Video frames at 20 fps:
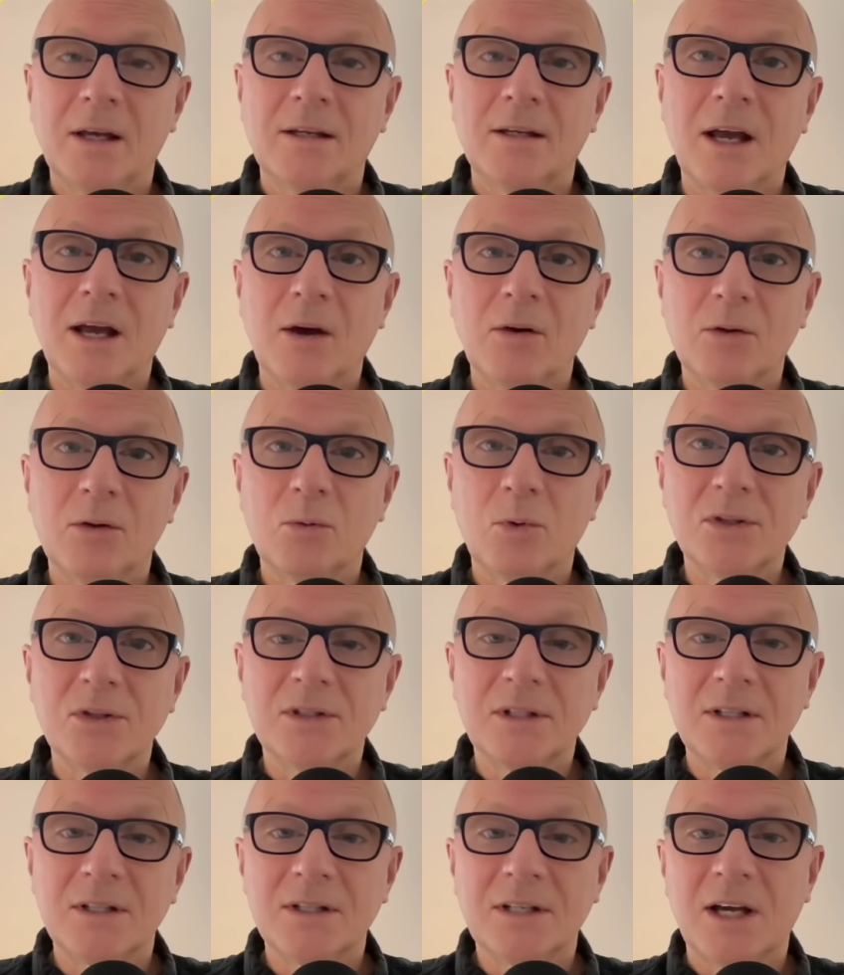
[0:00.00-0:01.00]
Now, there
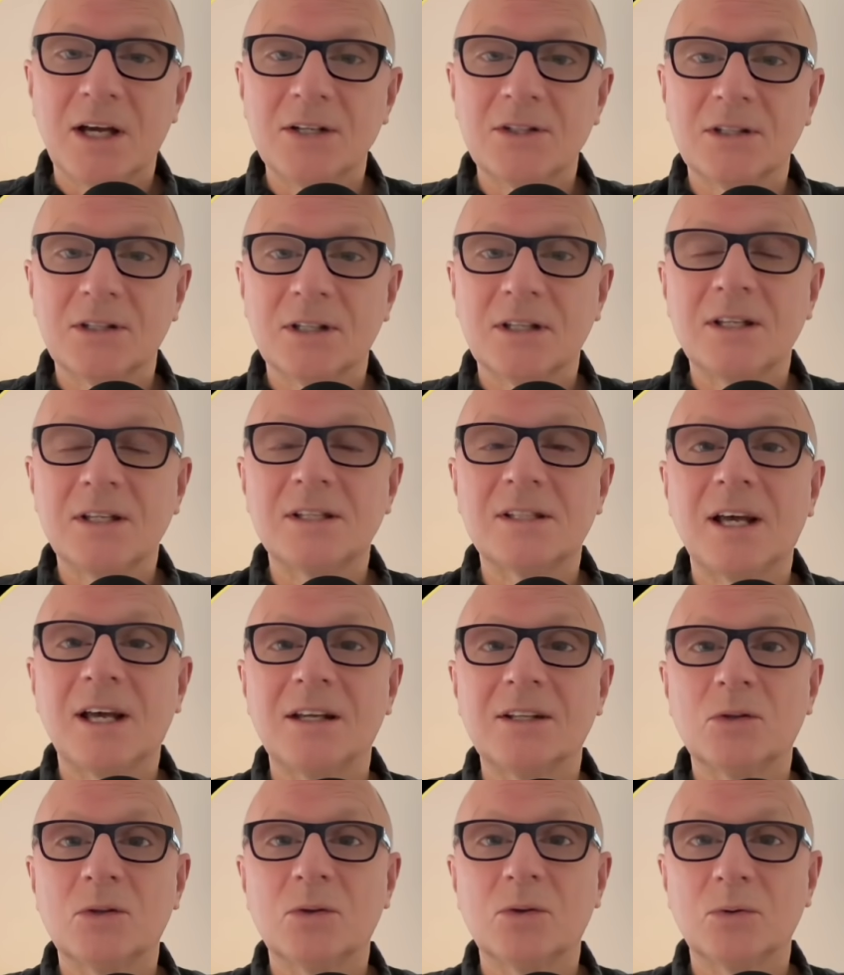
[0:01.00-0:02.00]
was an indication in this
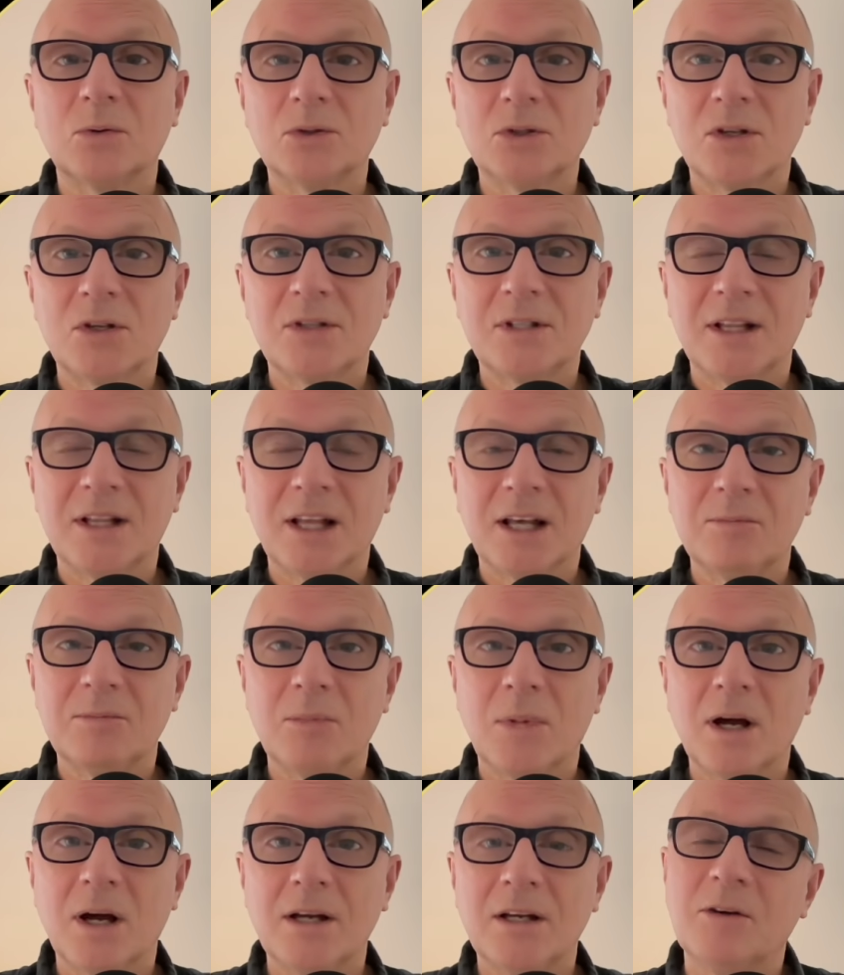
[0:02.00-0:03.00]
article that also said they
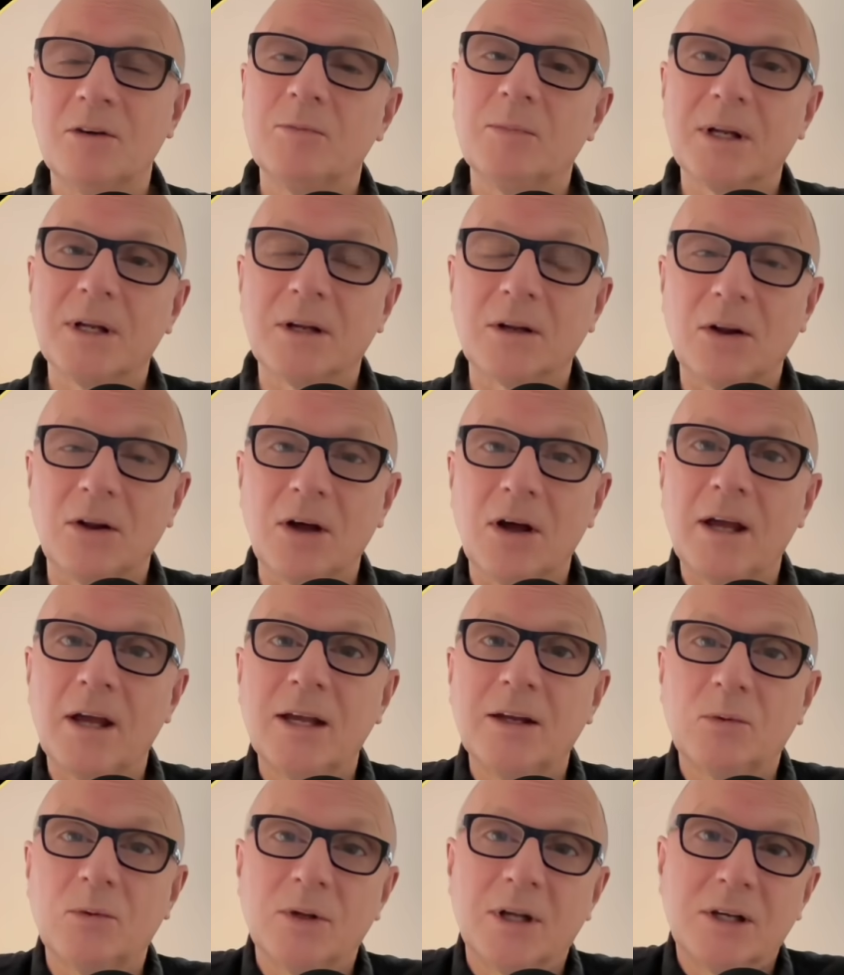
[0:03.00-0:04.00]
might have been
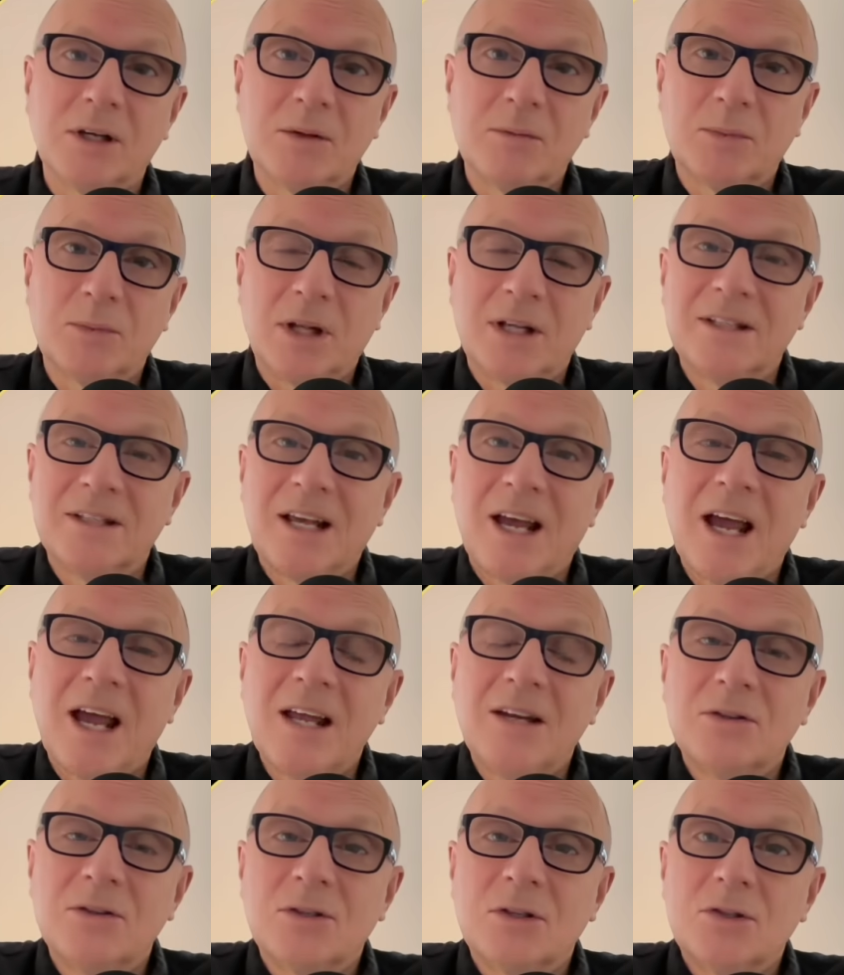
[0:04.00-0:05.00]
lying, or they, they, they
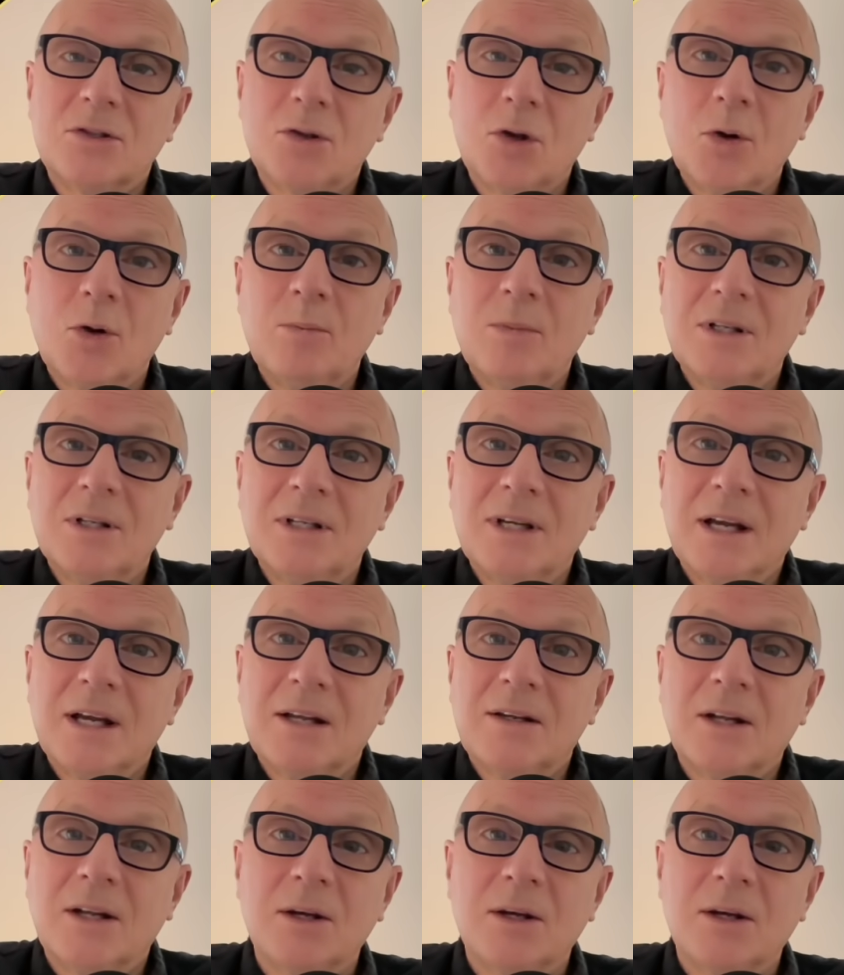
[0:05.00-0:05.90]
hadn't determined yet.